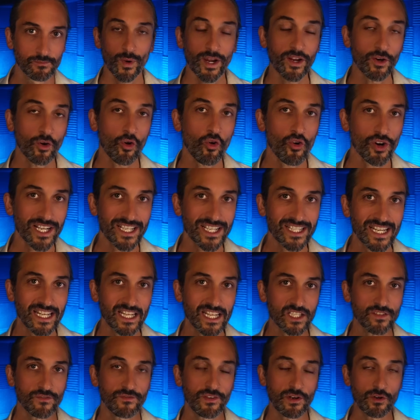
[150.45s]
We can already see
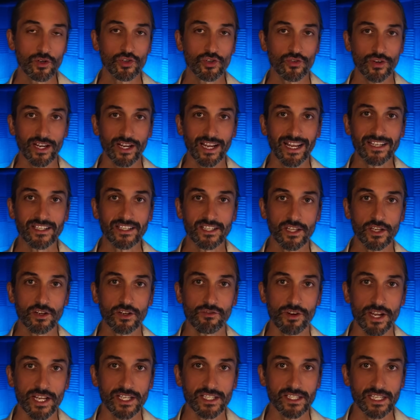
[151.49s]
this filtering into the
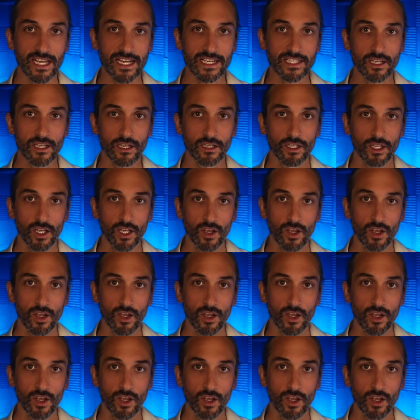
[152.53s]
arrears data,